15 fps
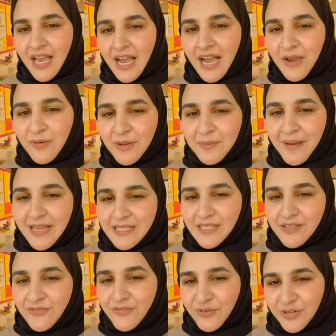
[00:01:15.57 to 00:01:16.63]
I will pass
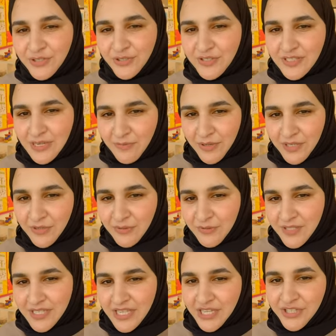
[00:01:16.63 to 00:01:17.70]
the phone to someone who
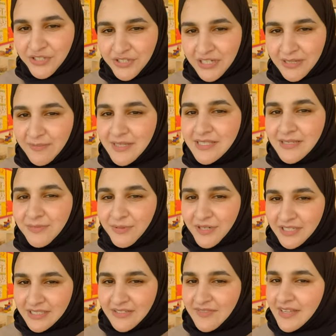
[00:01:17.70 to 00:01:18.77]
is extremely
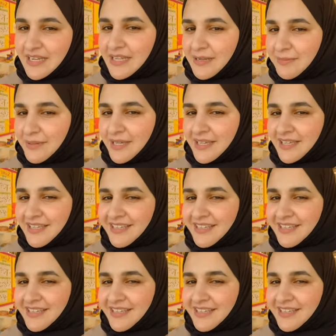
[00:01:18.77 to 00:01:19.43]
supportive and helping.